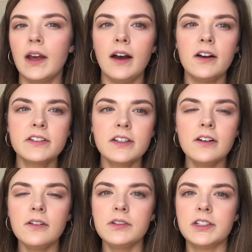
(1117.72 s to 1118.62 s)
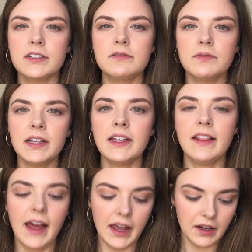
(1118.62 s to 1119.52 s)
I also just really
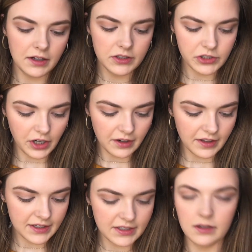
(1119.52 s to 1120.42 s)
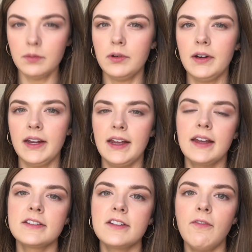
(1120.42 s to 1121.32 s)
like Charlotte
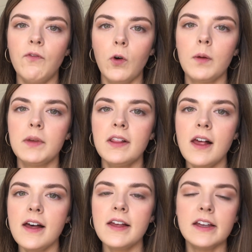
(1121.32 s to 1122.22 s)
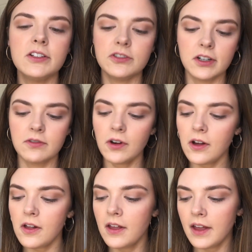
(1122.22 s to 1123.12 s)
Tilbury's formula in
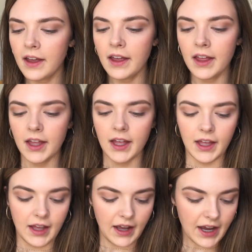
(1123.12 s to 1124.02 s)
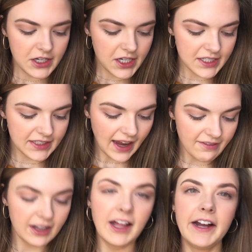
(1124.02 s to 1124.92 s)
general. I just have
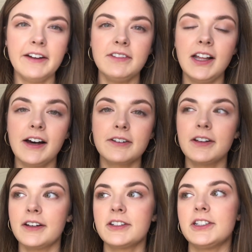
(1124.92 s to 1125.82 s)
a lot of luck with her